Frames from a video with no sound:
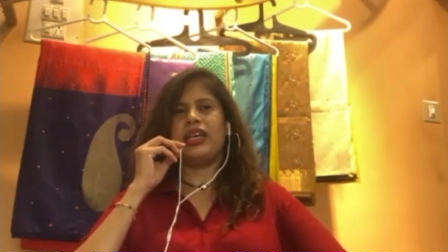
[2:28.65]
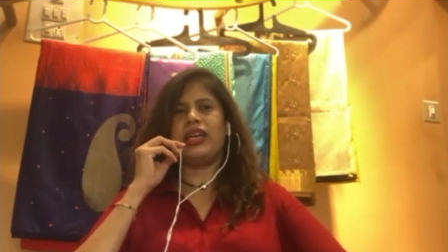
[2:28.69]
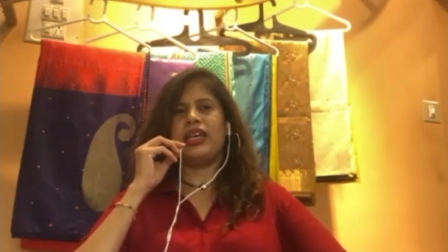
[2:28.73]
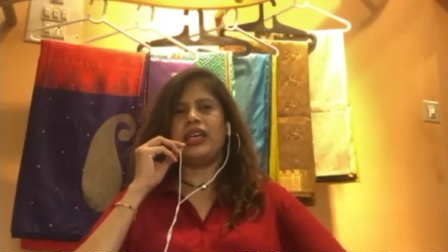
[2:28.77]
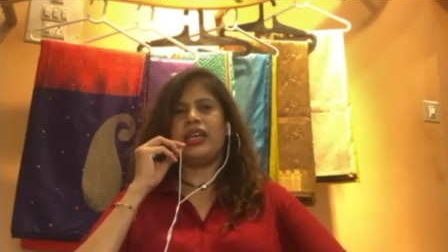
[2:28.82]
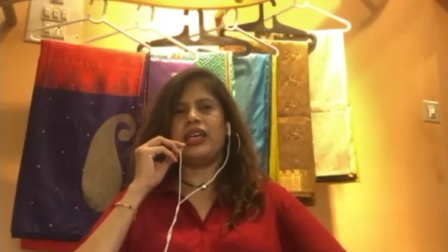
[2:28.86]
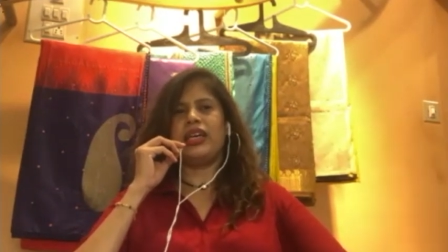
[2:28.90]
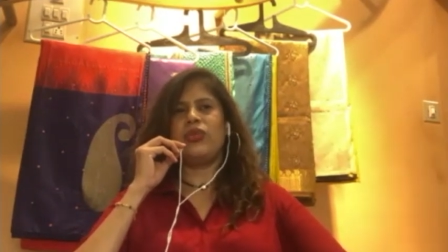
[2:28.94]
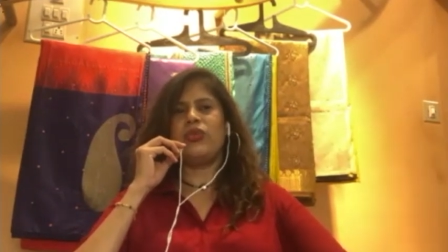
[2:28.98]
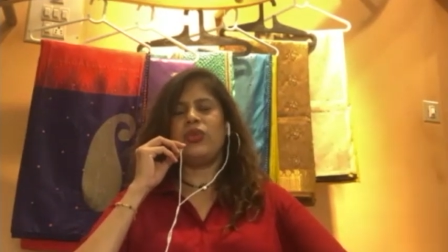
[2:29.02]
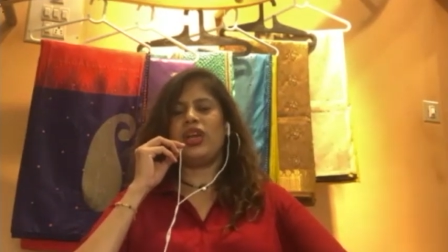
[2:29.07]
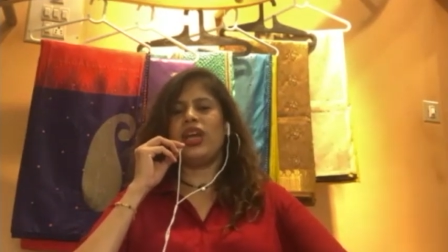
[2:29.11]

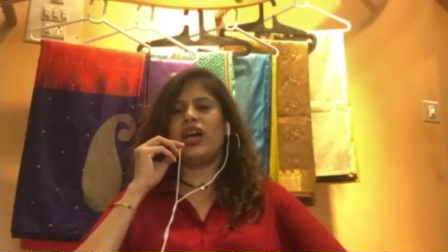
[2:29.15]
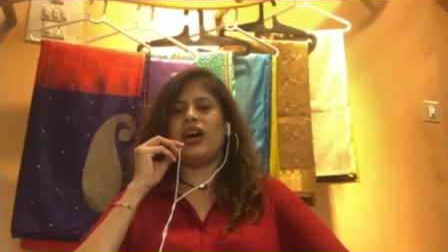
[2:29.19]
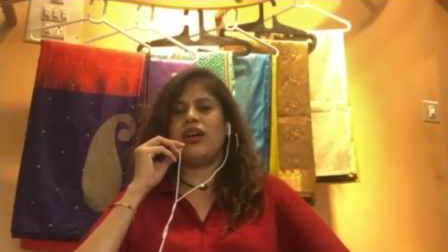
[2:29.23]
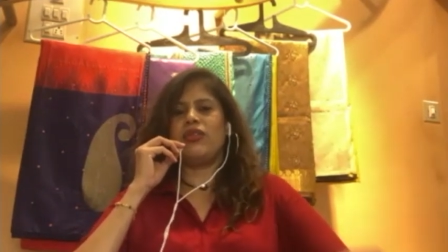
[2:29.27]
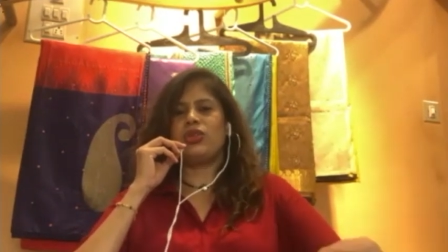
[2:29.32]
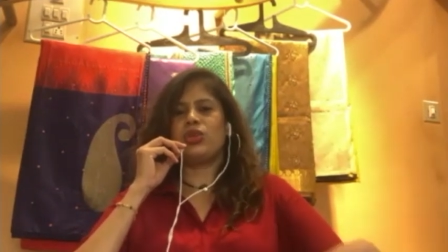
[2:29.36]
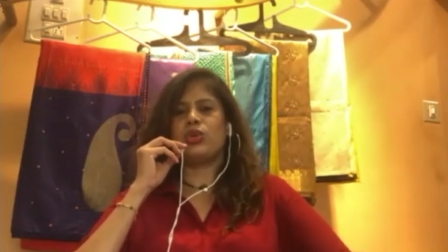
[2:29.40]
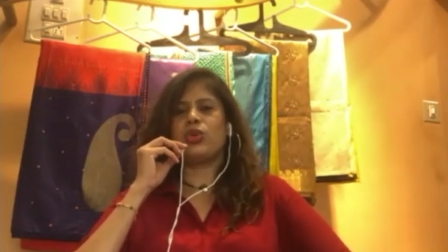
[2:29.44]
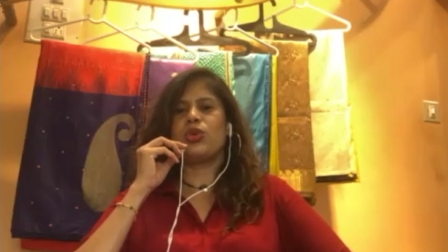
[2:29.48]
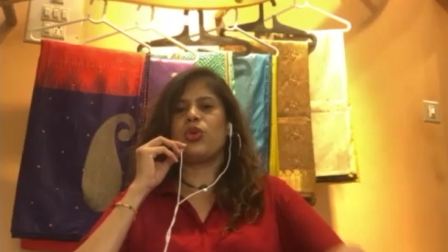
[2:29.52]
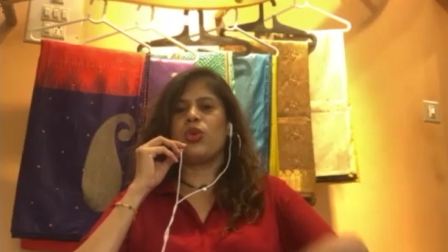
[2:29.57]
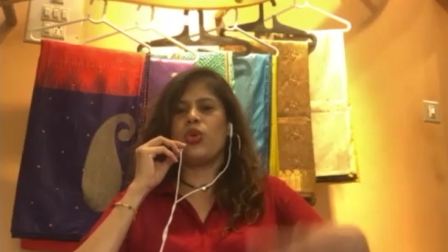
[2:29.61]
we have to
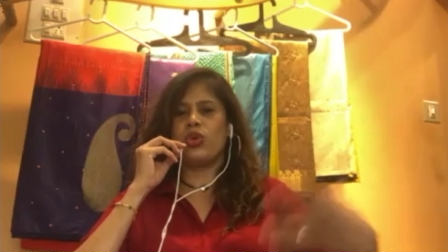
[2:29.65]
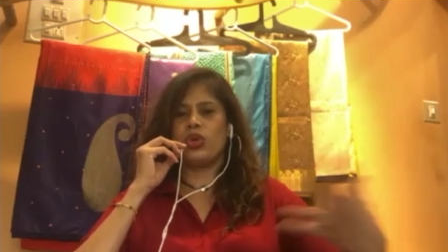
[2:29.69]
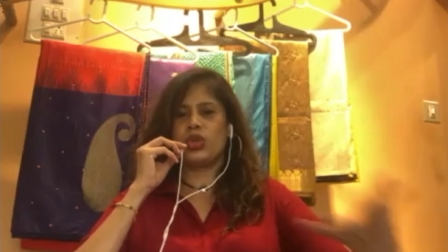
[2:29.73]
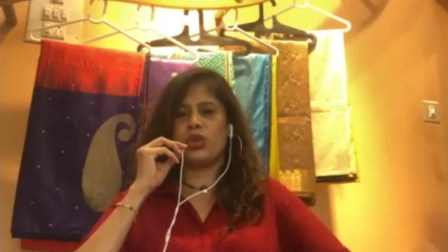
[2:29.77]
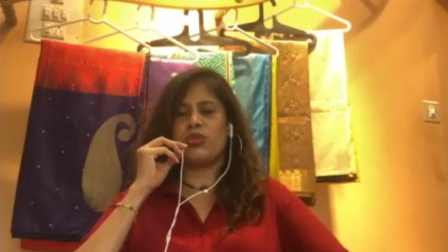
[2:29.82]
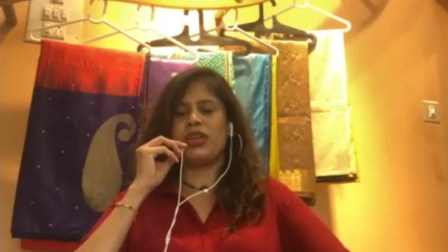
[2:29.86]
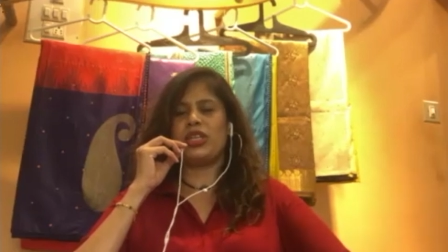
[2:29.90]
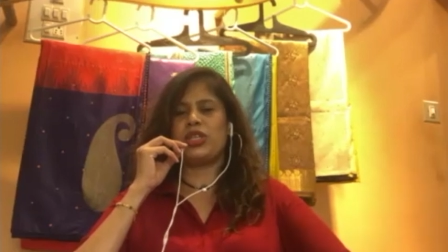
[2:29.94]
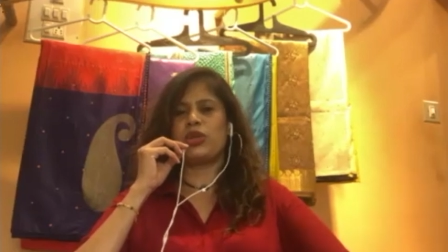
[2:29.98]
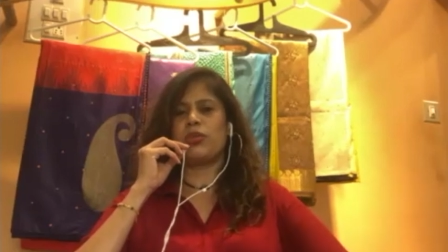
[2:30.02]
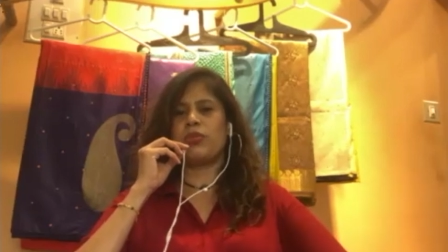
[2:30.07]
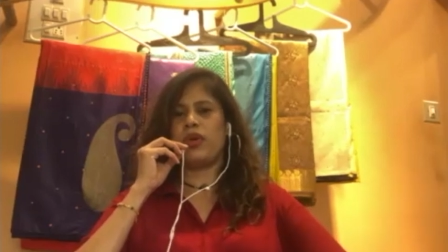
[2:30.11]
go to
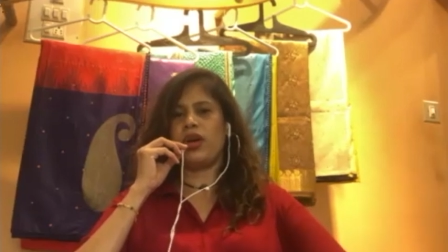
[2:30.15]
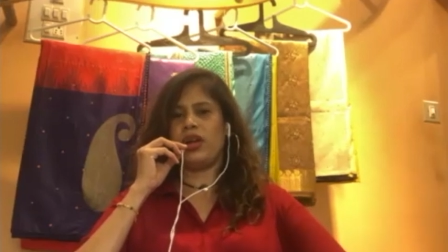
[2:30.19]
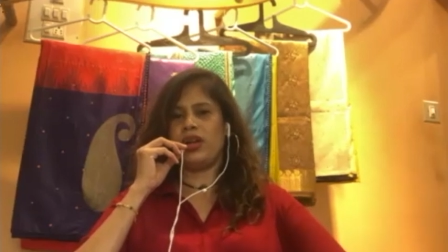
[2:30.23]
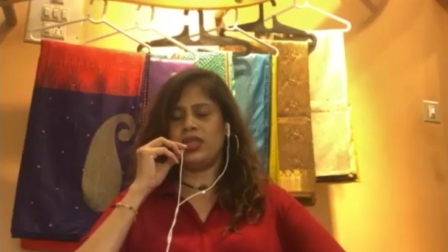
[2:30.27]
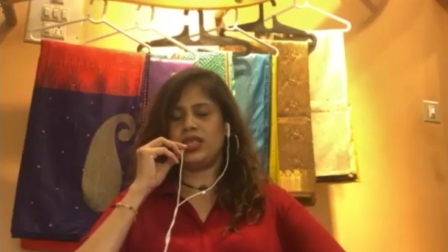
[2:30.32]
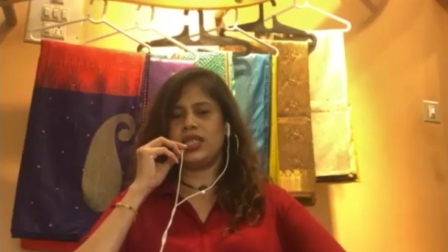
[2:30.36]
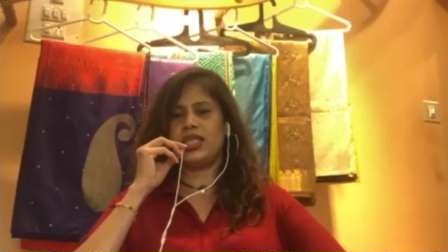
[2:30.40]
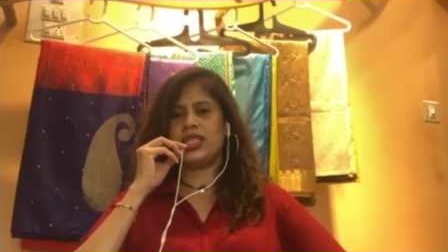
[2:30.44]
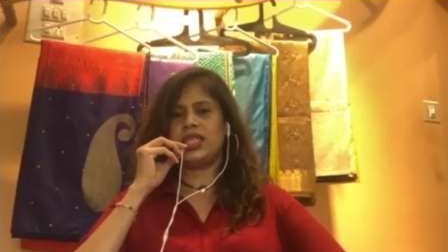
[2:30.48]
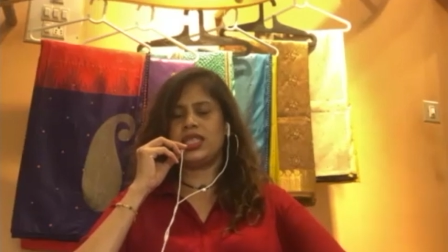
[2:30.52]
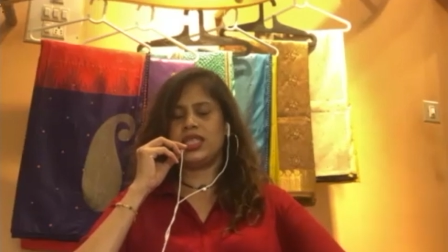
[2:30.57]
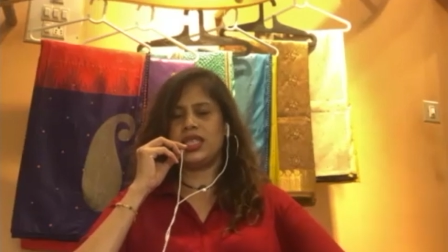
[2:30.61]
metropolitan
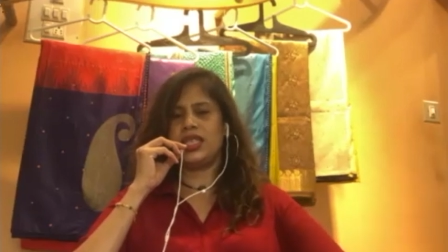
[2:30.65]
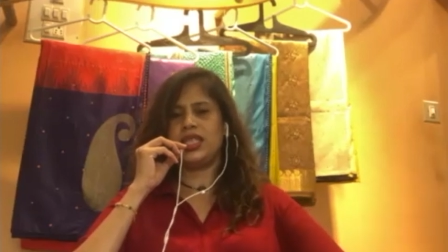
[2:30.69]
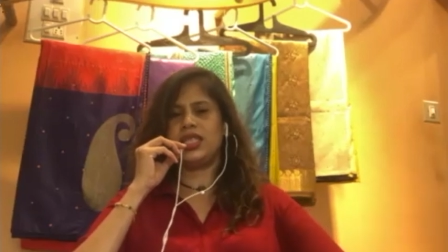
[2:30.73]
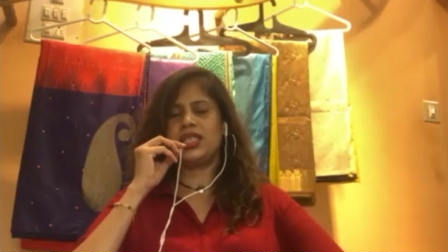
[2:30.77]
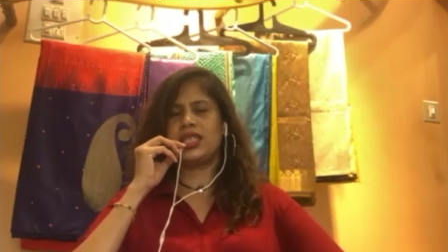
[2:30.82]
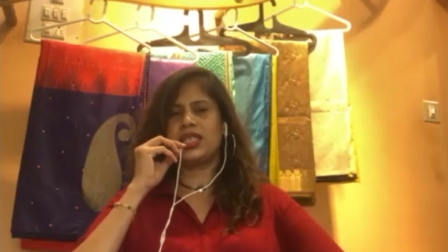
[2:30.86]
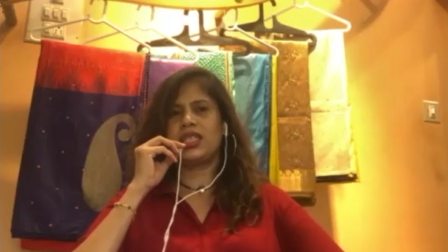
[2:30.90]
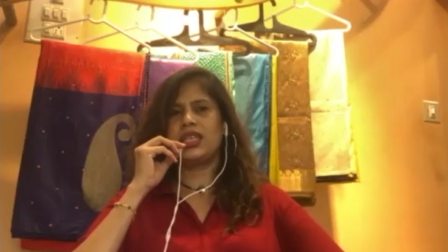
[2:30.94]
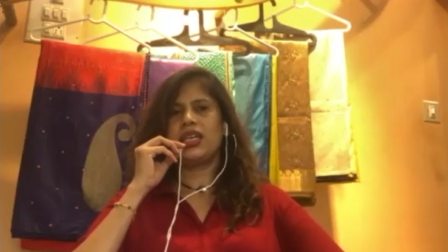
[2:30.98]
cities.